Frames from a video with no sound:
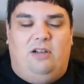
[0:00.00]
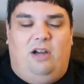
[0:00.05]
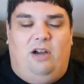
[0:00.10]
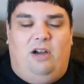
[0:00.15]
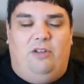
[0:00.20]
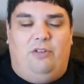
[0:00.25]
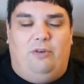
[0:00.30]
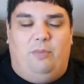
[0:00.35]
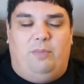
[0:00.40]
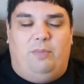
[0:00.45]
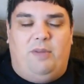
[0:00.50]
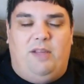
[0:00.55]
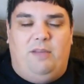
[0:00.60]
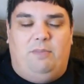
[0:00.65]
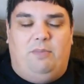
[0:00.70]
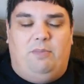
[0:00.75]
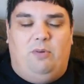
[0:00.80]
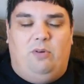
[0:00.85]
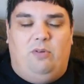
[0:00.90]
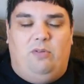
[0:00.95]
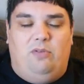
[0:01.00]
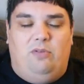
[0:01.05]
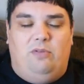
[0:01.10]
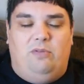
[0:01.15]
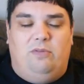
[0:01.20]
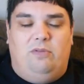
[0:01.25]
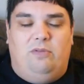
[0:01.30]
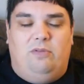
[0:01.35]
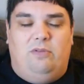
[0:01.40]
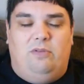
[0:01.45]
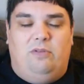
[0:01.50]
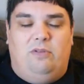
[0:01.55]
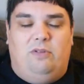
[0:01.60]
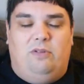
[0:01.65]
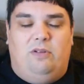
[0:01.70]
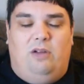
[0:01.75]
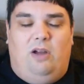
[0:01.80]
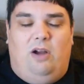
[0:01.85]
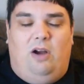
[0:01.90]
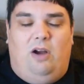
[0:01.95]
other people
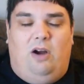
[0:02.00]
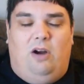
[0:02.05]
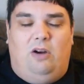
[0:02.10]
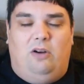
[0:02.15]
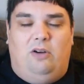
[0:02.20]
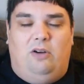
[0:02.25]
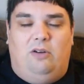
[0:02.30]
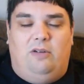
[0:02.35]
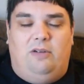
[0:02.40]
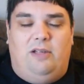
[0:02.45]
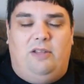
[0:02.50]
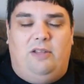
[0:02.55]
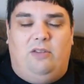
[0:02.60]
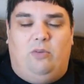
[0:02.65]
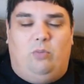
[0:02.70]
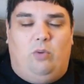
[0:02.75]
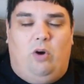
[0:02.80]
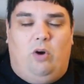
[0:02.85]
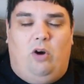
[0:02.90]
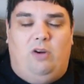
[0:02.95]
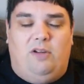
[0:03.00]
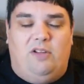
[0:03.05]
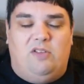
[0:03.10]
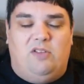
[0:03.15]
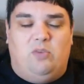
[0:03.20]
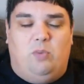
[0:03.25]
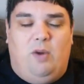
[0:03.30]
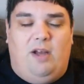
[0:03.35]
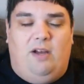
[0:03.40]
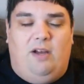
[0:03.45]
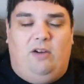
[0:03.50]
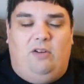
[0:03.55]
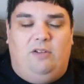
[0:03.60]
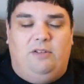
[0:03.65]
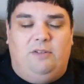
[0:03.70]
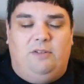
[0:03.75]
are in the wrong as well